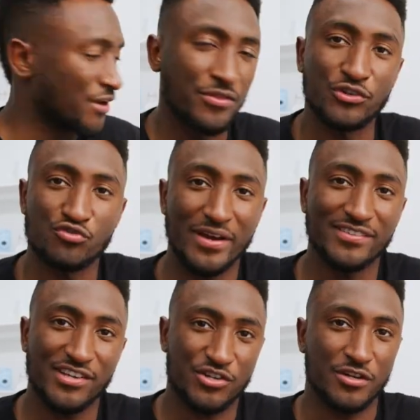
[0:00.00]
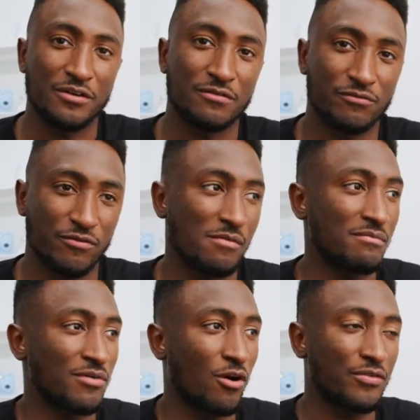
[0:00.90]
the transition from
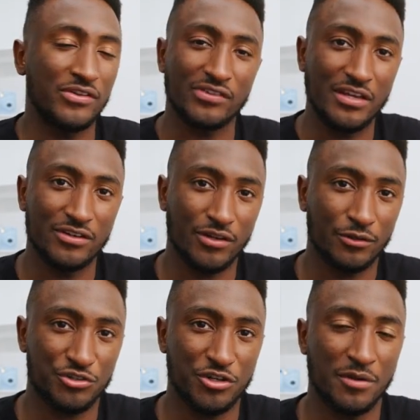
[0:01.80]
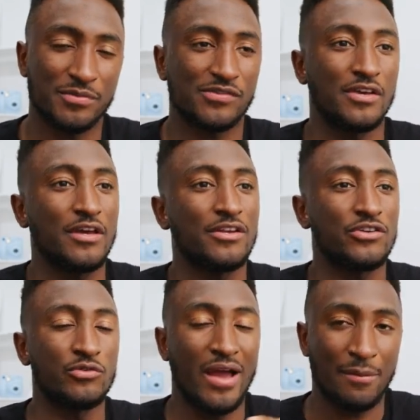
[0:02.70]
all these Intel chips
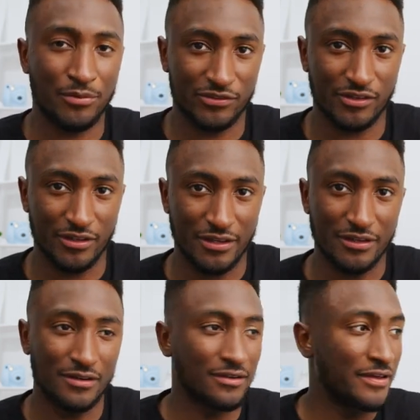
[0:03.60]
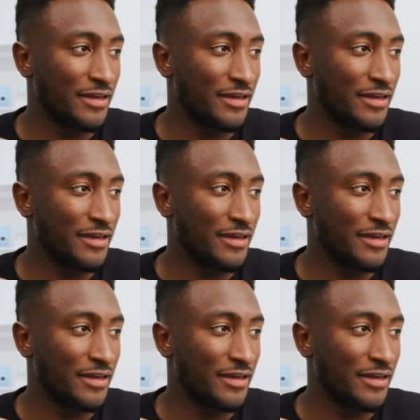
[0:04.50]
to Apple Silicon